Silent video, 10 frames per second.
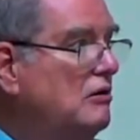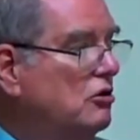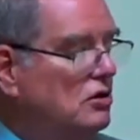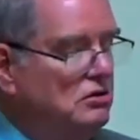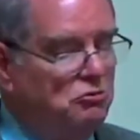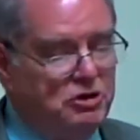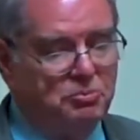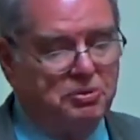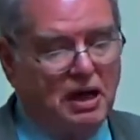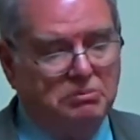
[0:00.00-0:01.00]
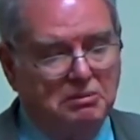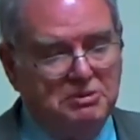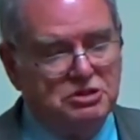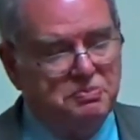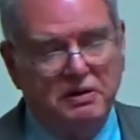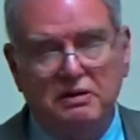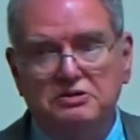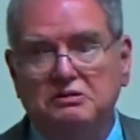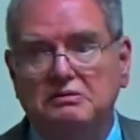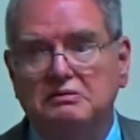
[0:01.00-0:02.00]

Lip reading: learned the real problem is spiritual